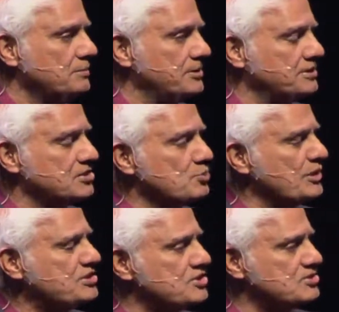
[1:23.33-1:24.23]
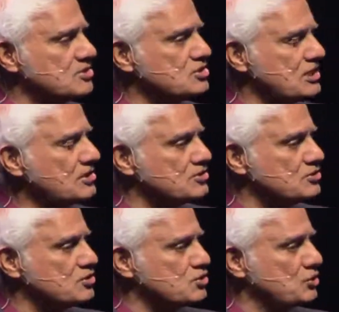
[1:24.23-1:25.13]
But in the way Jesus
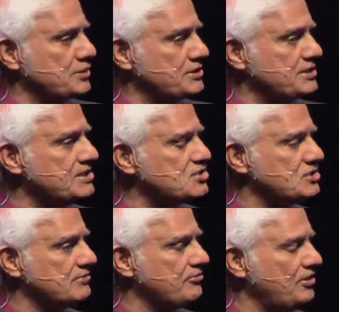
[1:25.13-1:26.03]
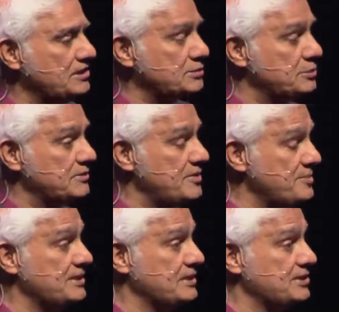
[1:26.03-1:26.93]
tells the story, the Eastern father would have
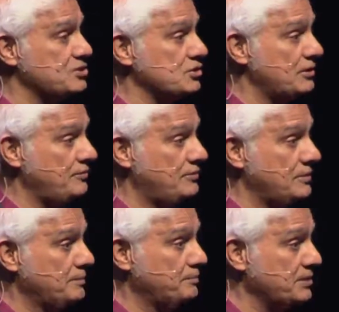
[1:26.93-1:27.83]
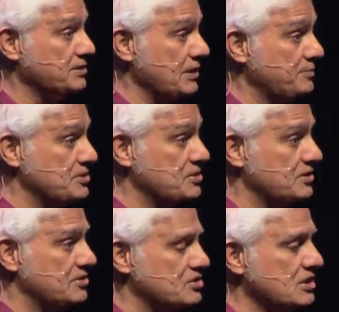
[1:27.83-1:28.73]
immediately sort of perked up his
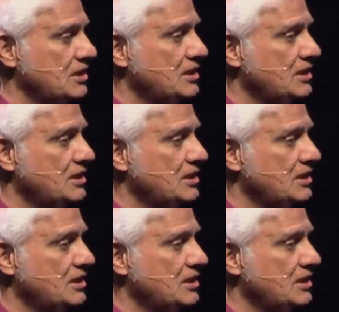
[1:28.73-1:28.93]
ears.